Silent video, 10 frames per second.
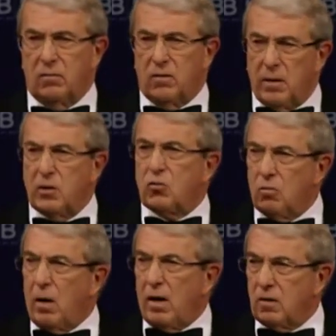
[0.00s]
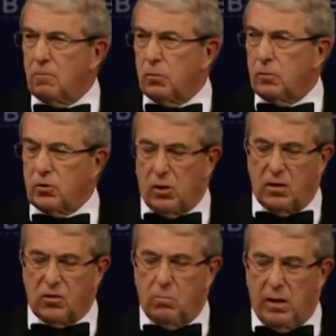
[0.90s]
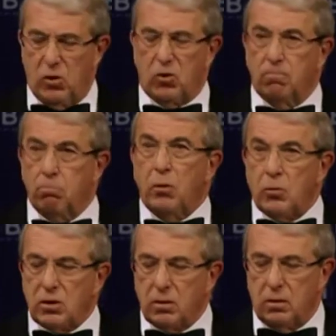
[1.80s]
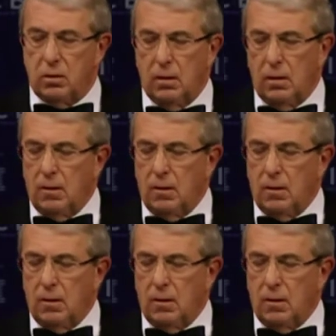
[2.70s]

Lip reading: the most remarkable transformation, boosted